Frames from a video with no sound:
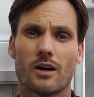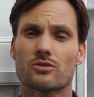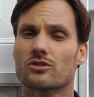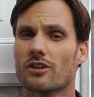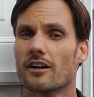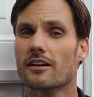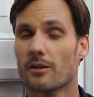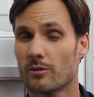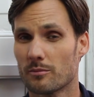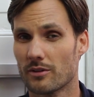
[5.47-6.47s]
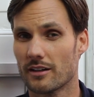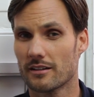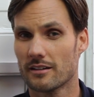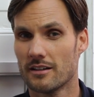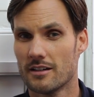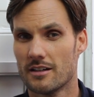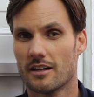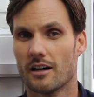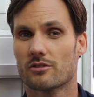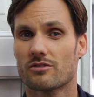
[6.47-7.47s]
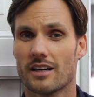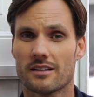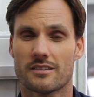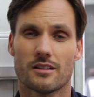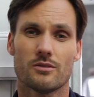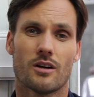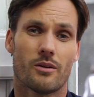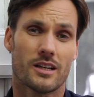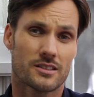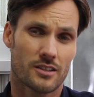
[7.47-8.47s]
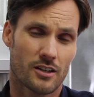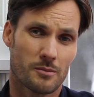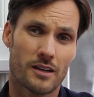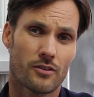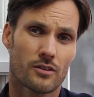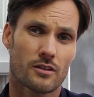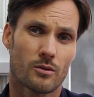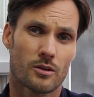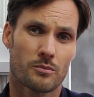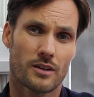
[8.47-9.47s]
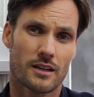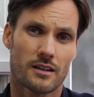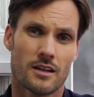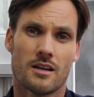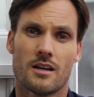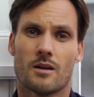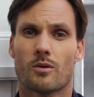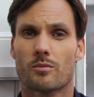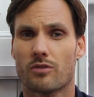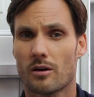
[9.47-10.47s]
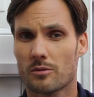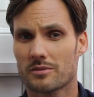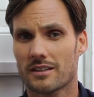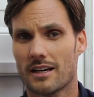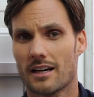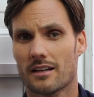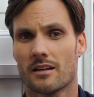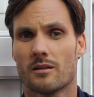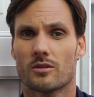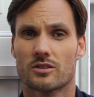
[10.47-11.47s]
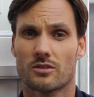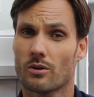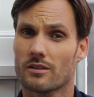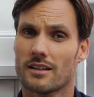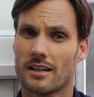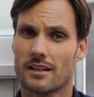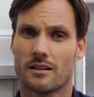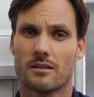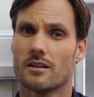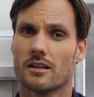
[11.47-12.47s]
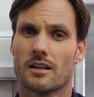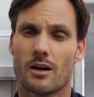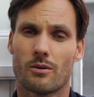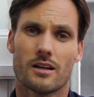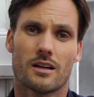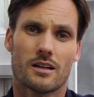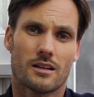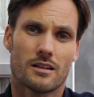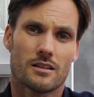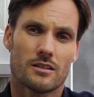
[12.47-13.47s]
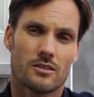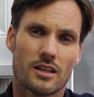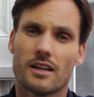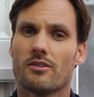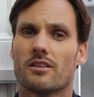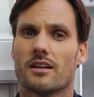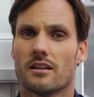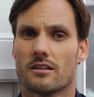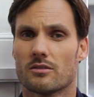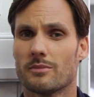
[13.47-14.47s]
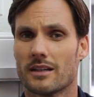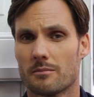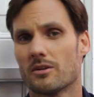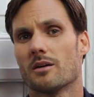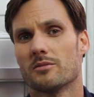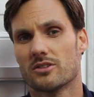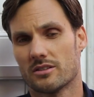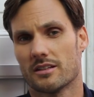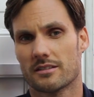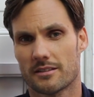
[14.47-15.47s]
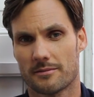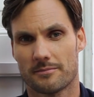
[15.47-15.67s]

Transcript: how to start a clothing brand. I'll try and tell you how I started my first clothing brand, what problems I had, what thoughts I had, and how I did everything to make it become a success.